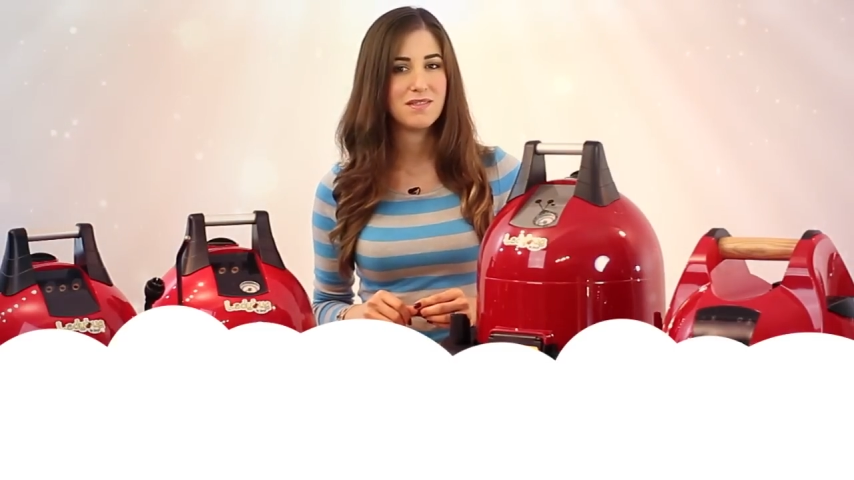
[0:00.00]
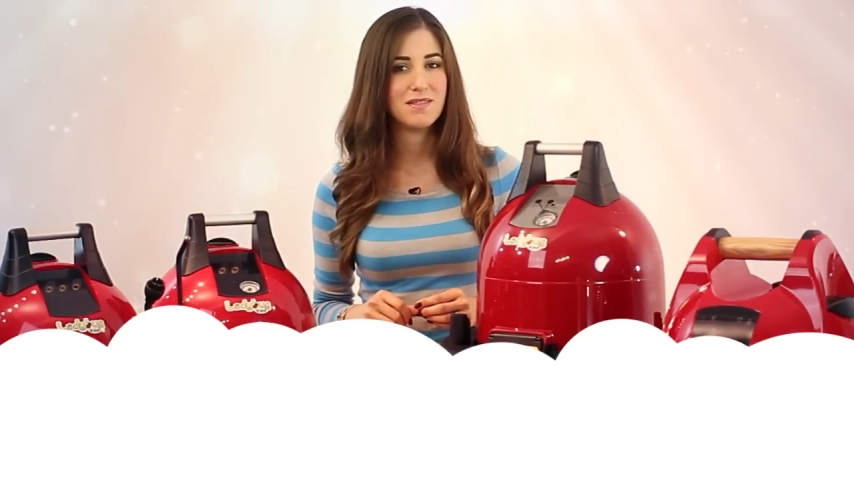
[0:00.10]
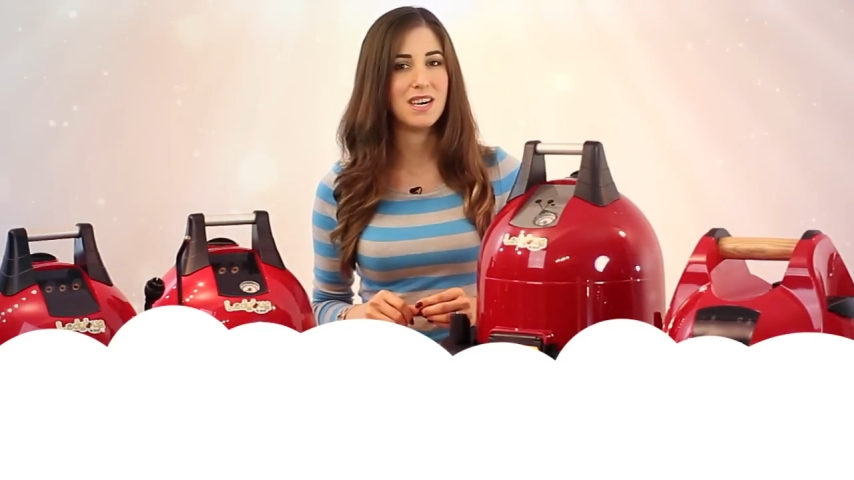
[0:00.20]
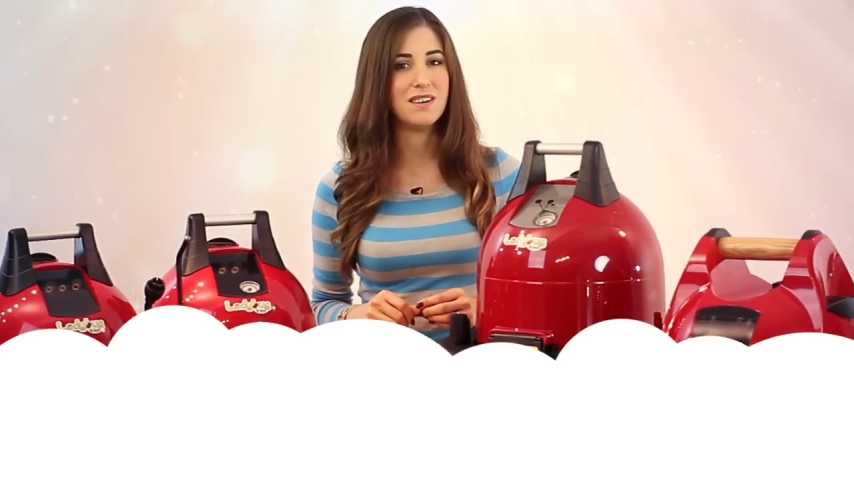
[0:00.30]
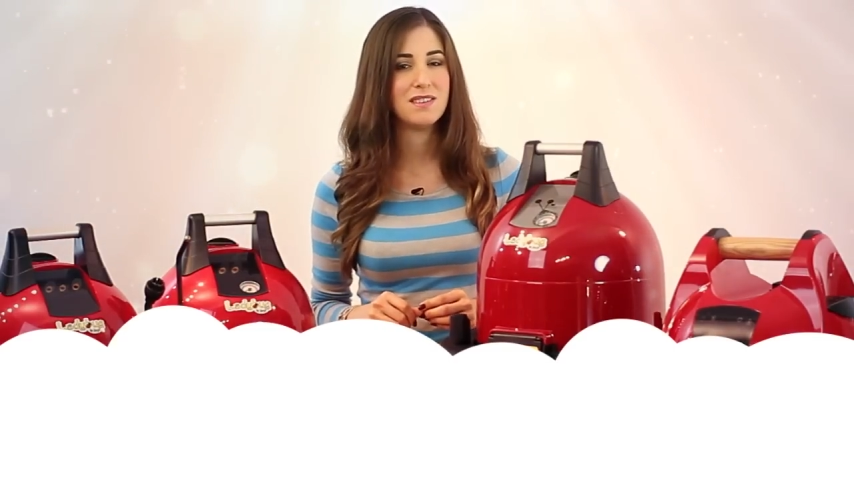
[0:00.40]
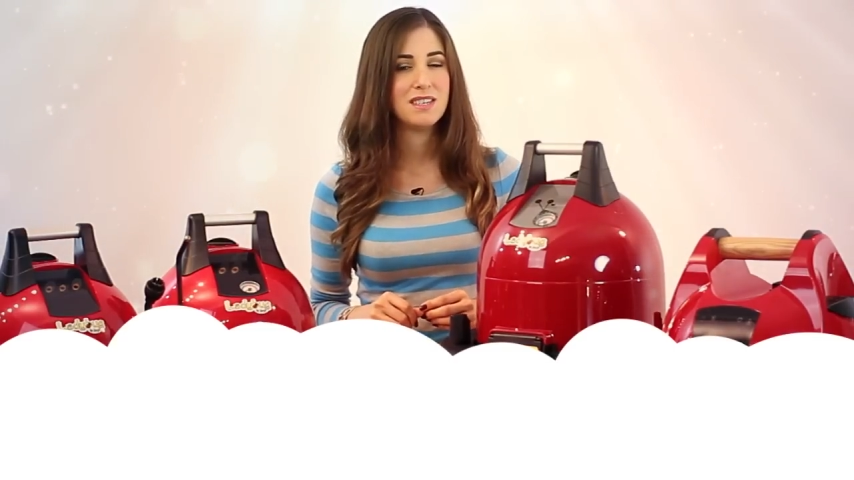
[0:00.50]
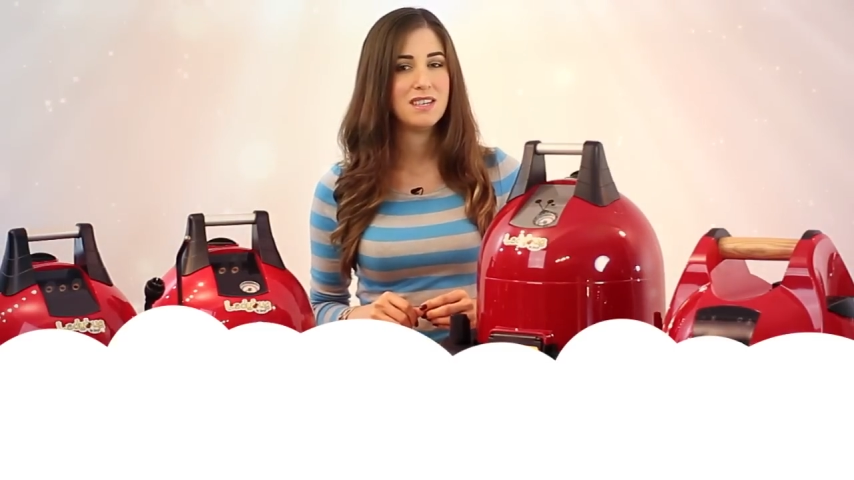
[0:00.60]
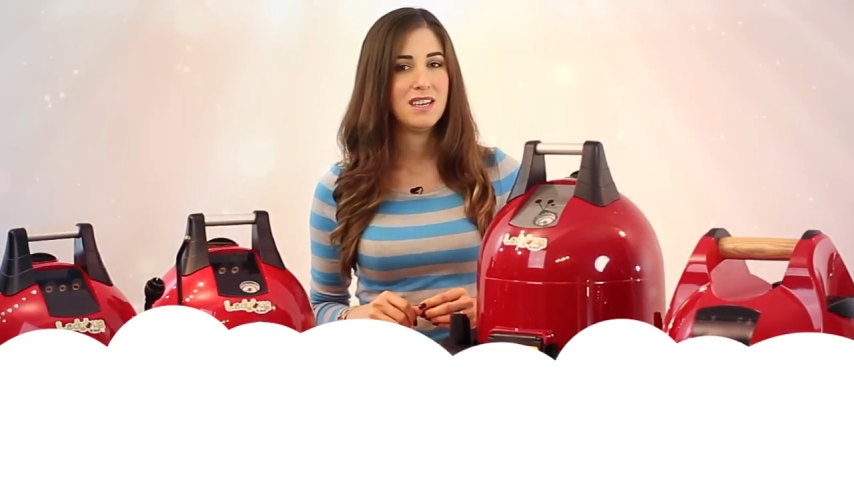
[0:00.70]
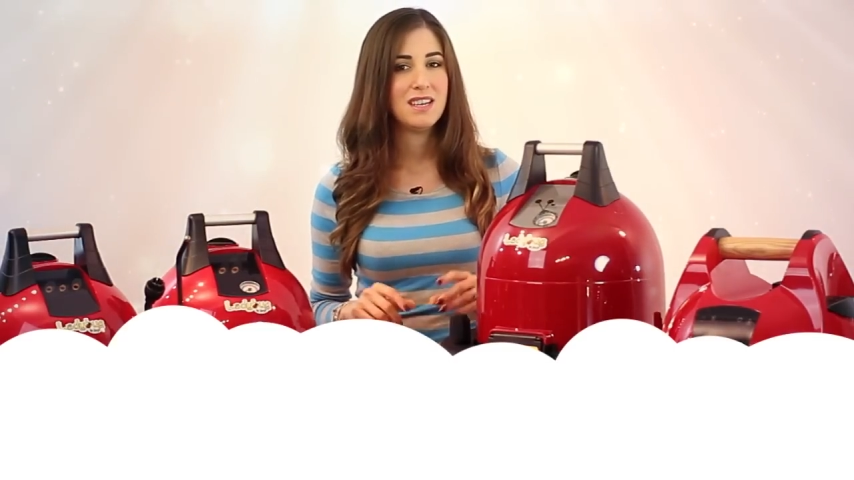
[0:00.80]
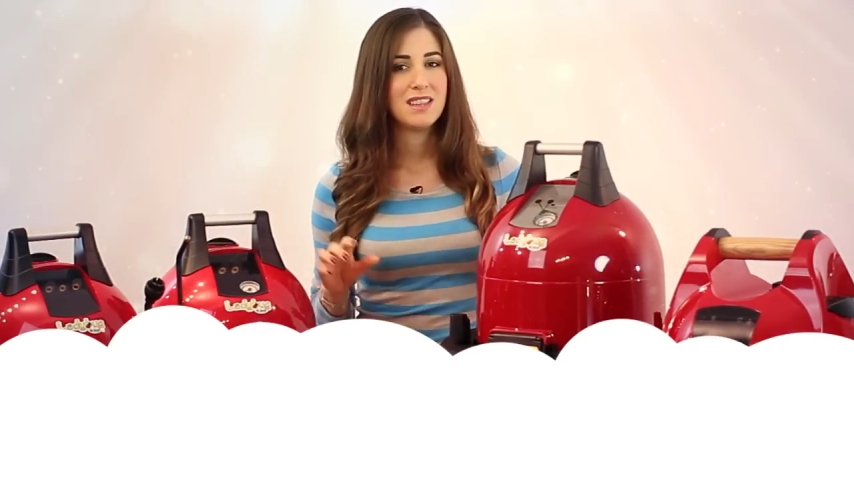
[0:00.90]
Well,
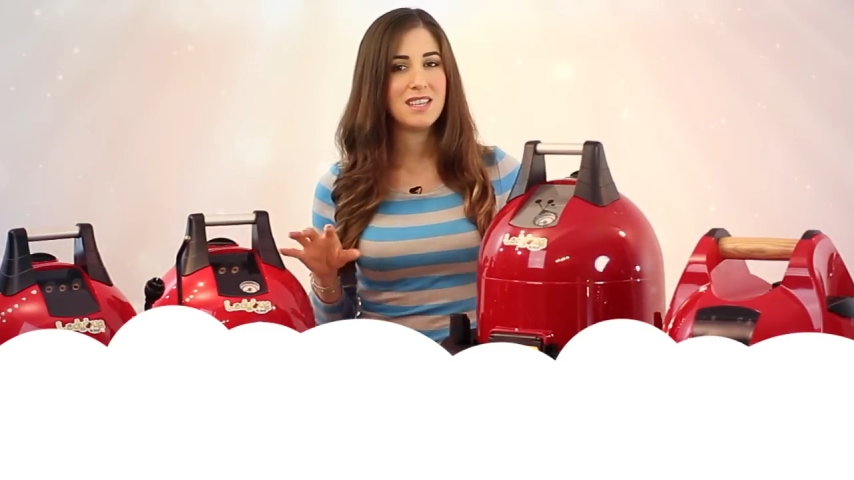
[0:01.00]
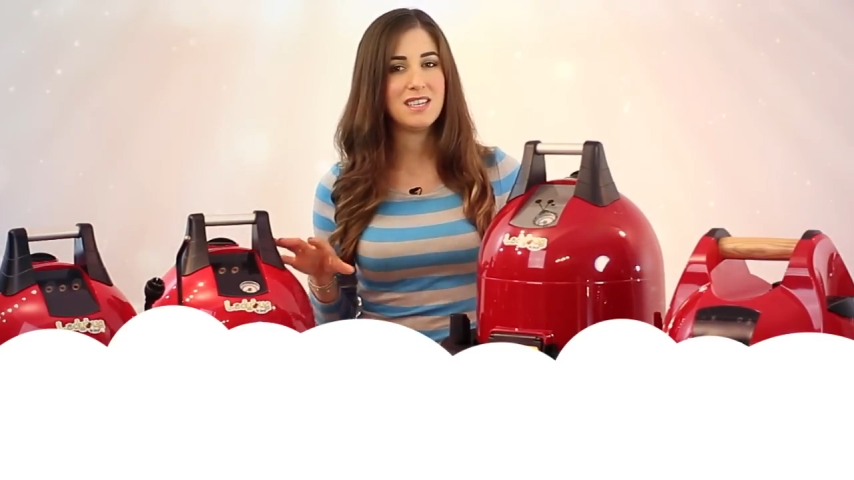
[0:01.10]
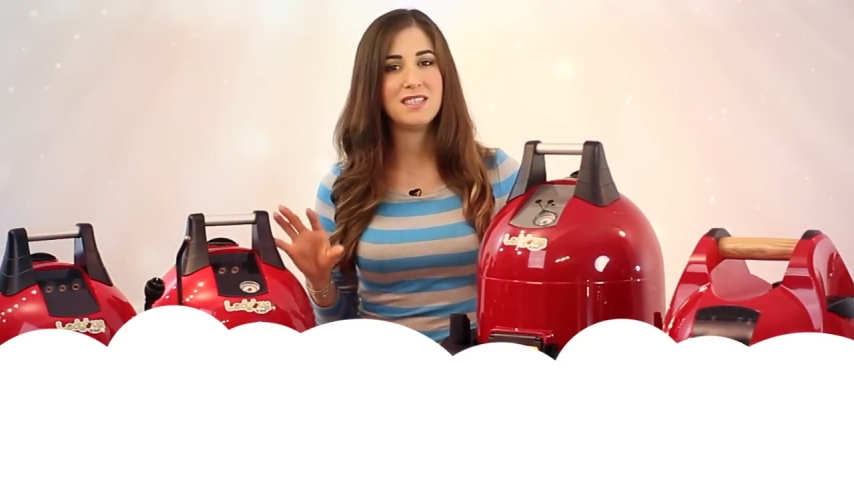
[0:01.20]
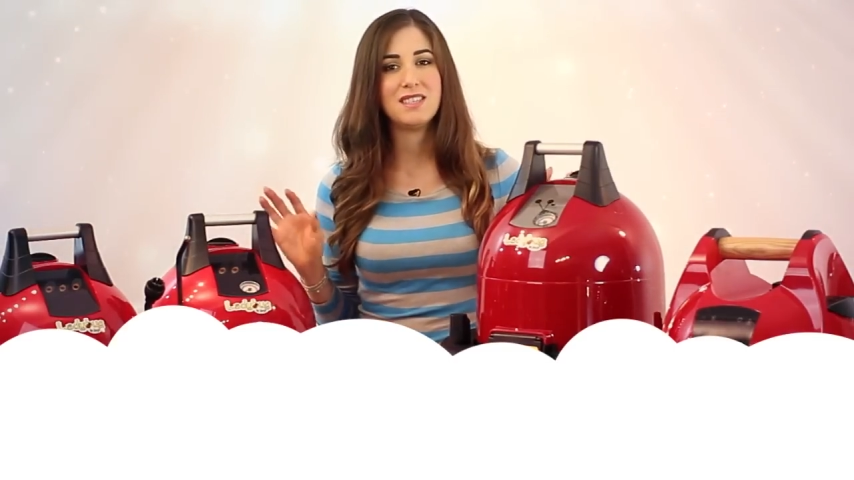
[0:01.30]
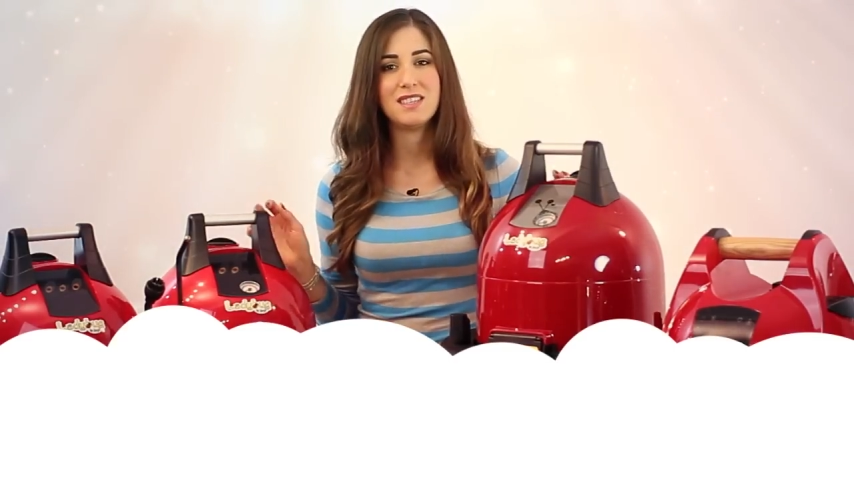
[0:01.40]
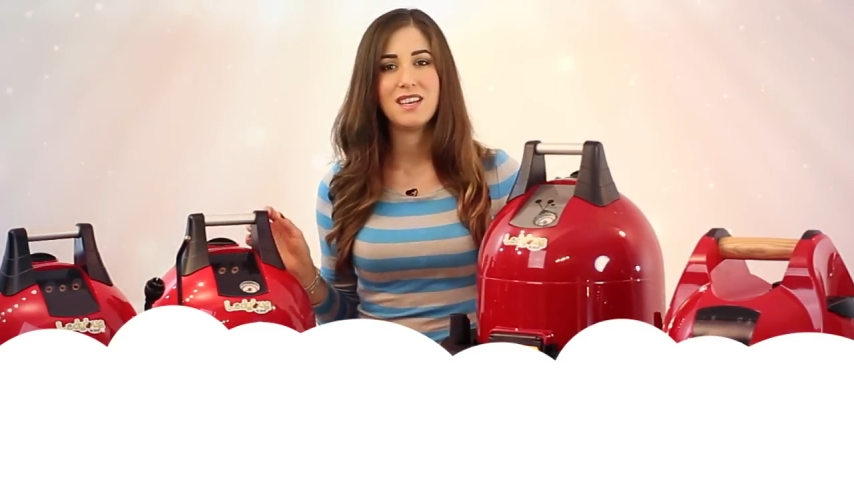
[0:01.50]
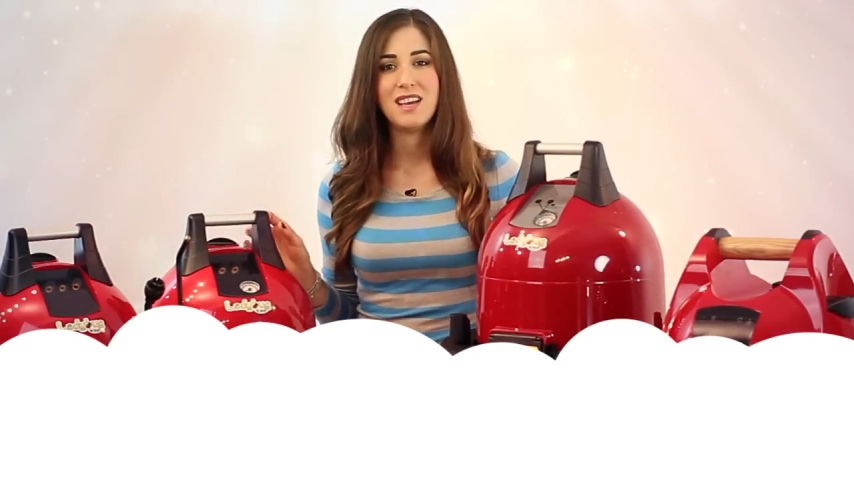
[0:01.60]
this